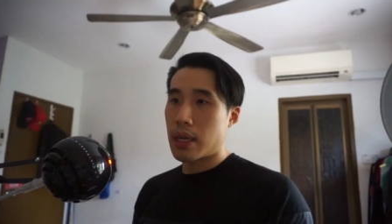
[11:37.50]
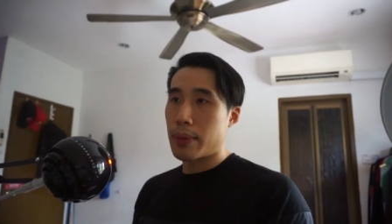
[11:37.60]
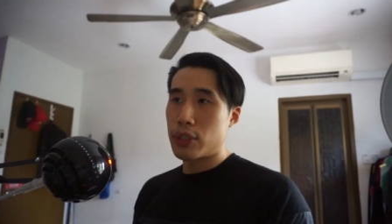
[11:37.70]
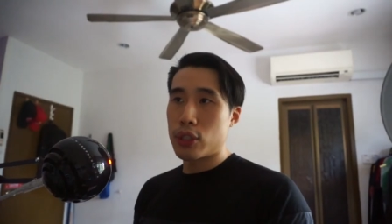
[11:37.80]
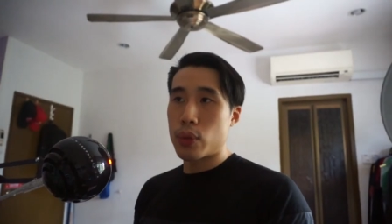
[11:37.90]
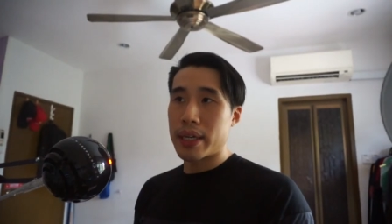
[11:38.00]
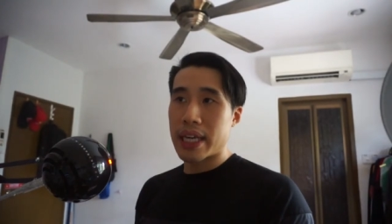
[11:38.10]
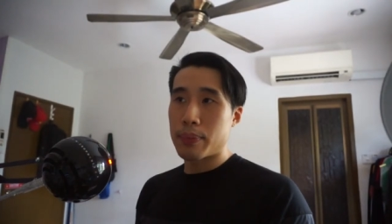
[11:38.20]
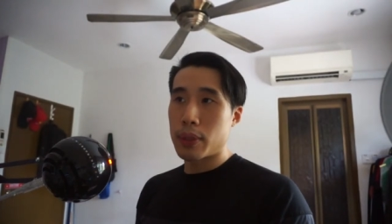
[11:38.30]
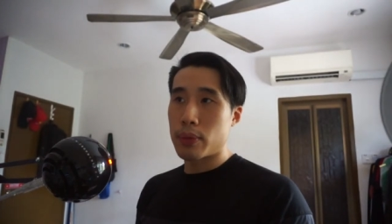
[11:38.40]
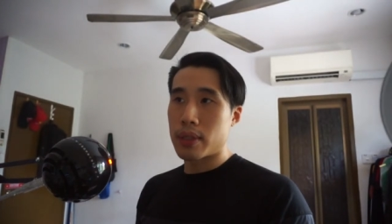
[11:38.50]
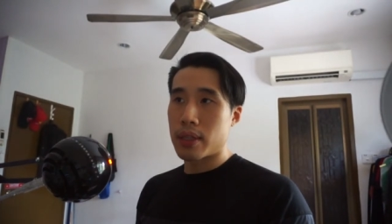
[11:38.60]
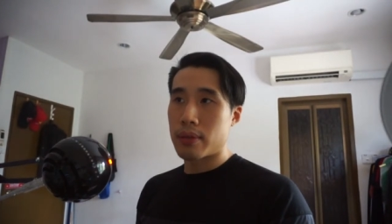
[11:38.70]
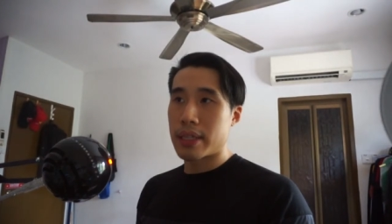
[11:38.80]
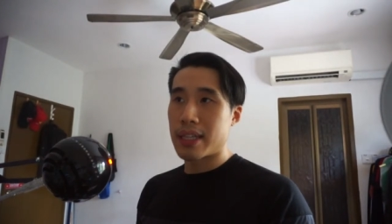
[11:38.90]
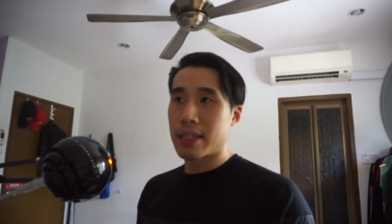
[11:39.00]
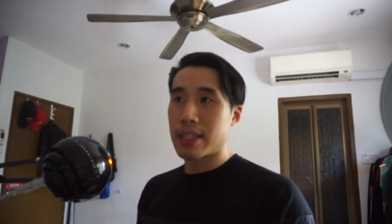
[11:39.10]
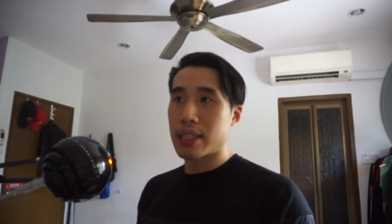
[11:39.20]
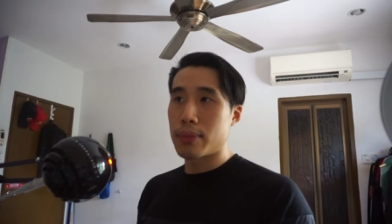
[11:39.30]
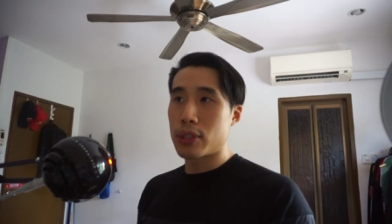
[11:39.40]
I'm actually quite happy with Kayla's
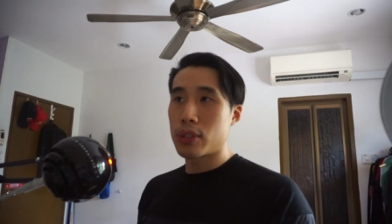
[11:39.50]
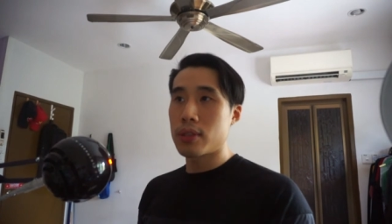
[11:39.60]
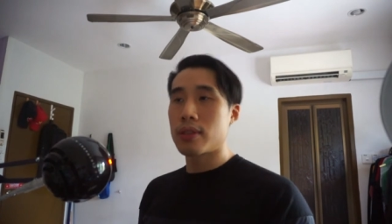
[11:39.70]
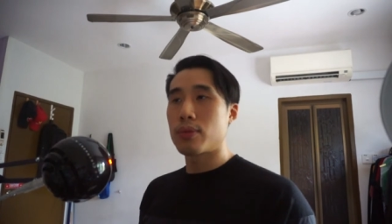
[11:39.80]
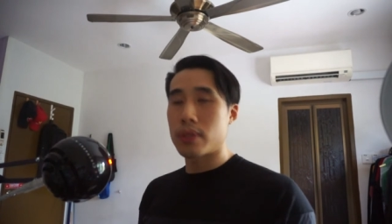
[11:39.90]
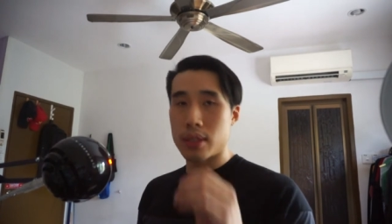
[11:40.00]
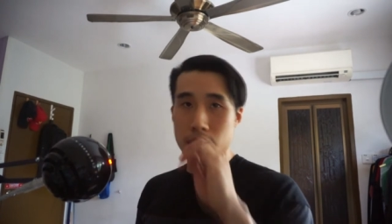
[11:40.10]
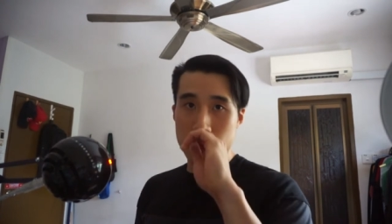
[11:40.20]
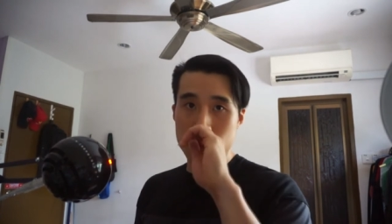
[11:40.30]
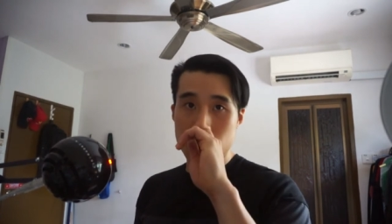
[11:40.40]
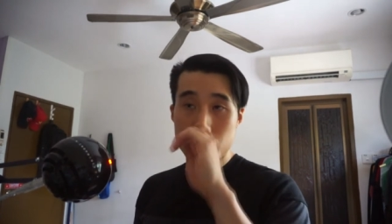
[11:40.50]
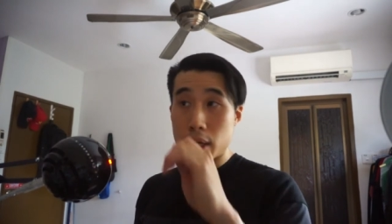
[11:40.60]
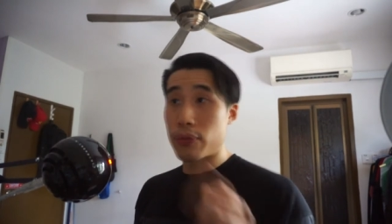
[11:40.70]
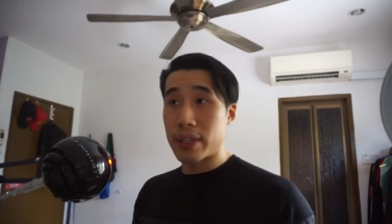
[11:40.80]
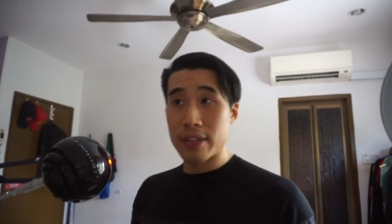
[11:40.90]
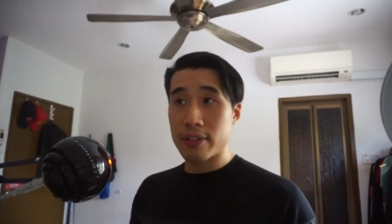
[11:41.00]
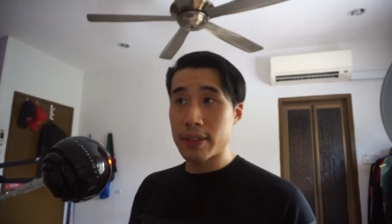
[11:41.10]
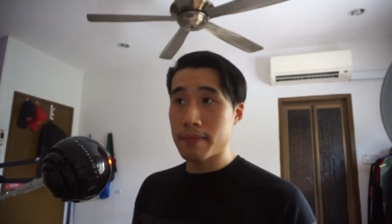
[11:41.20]
animation, with the mouth and everything,